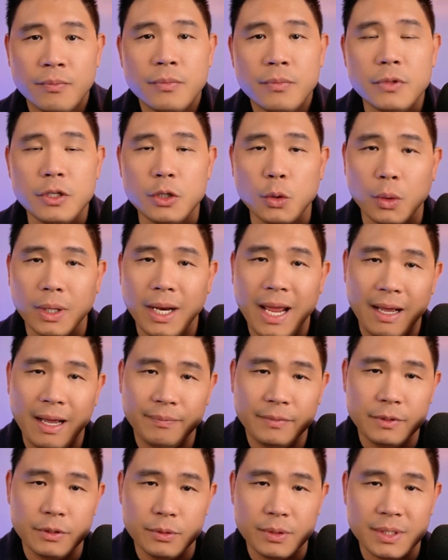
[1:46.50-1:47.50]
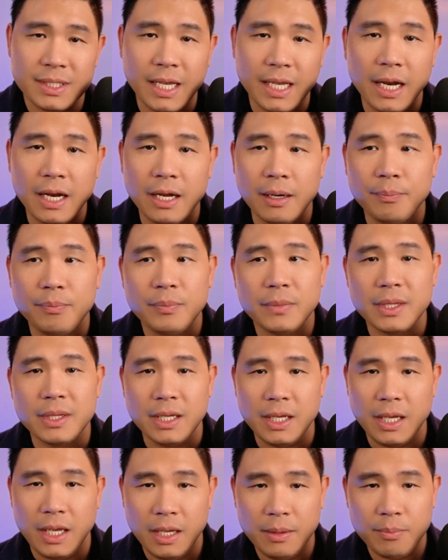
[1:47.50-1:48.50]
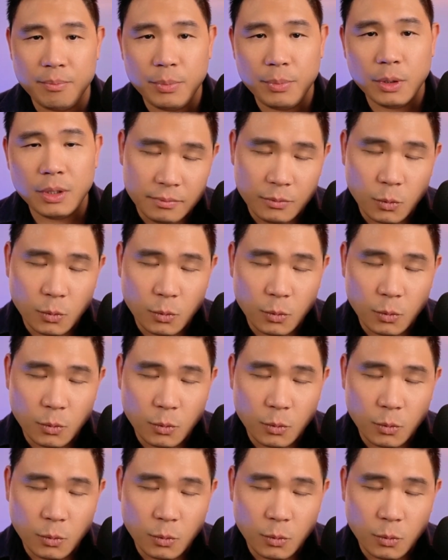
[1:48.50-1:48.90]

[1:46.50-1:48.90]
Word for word: You would have to set up the input.